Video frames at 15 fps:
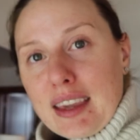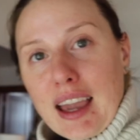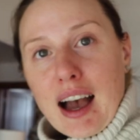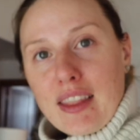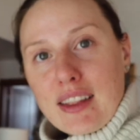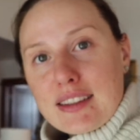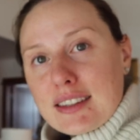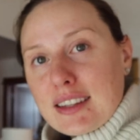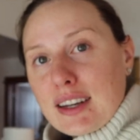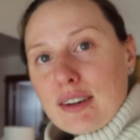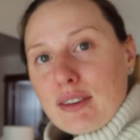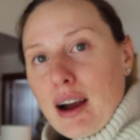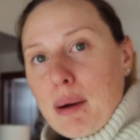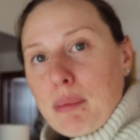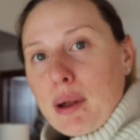Yeah, that's gonna
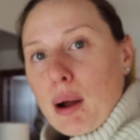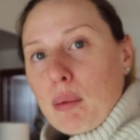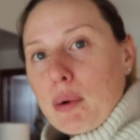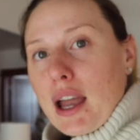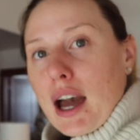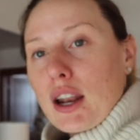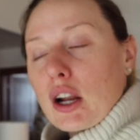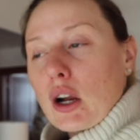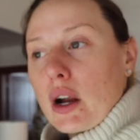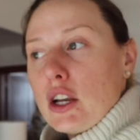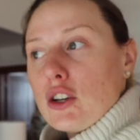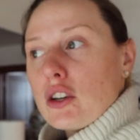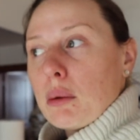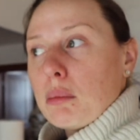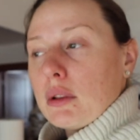wrap it up. We had a
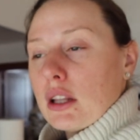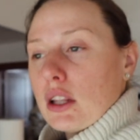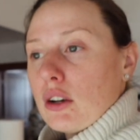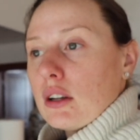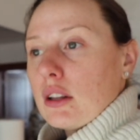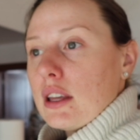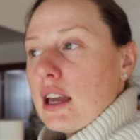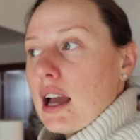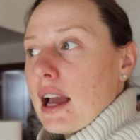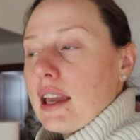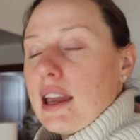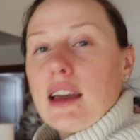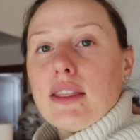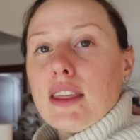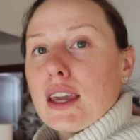great trip. Literally, I
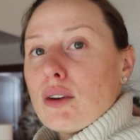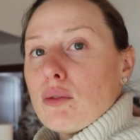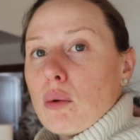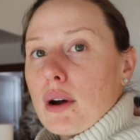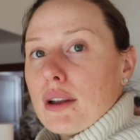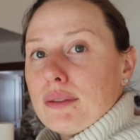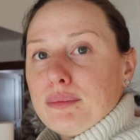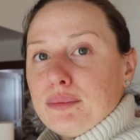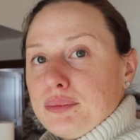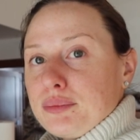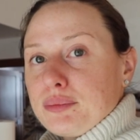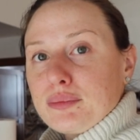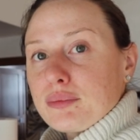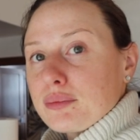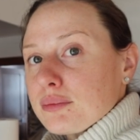can't think of one
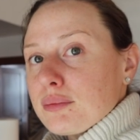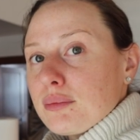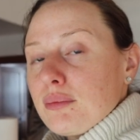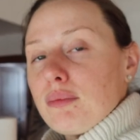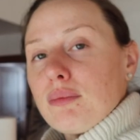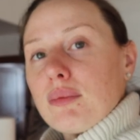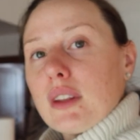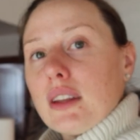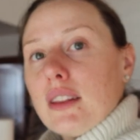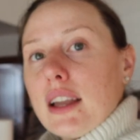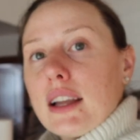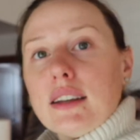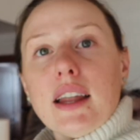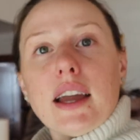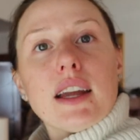
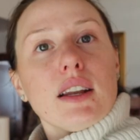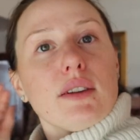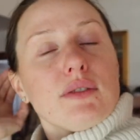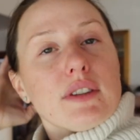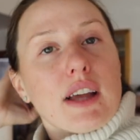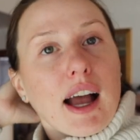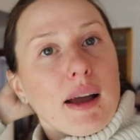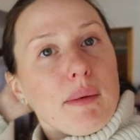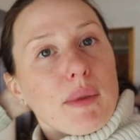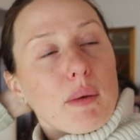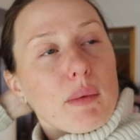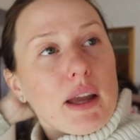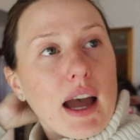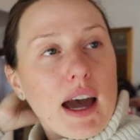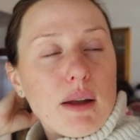like negative time
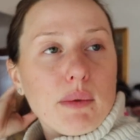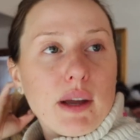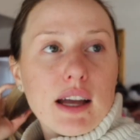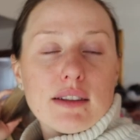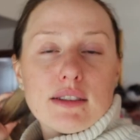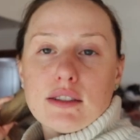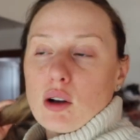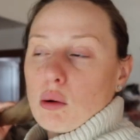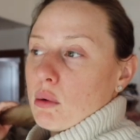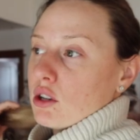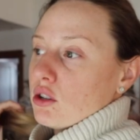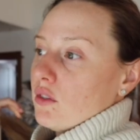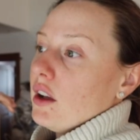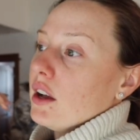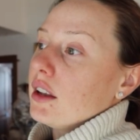that we had. We had so
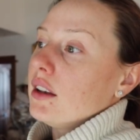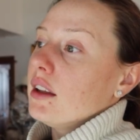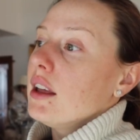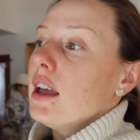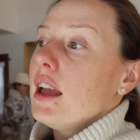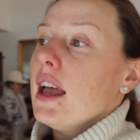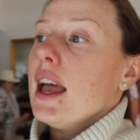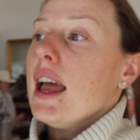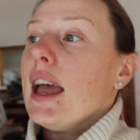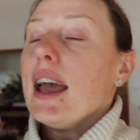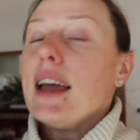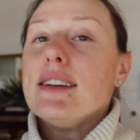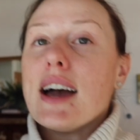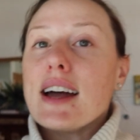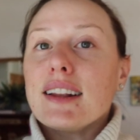much fun.
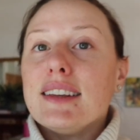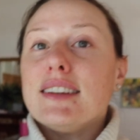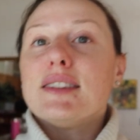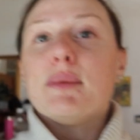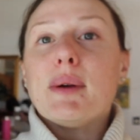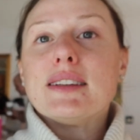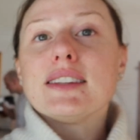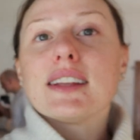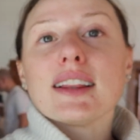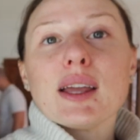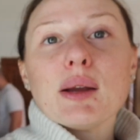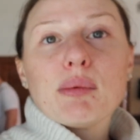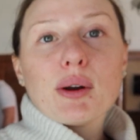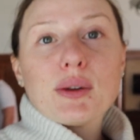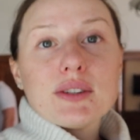And Natalie is basically
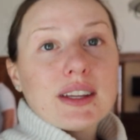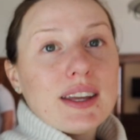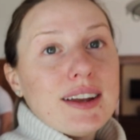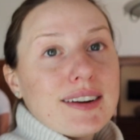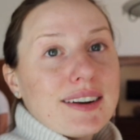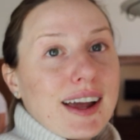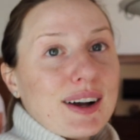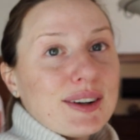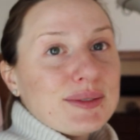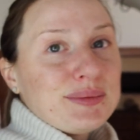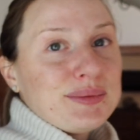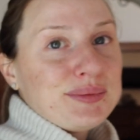a pro skier now.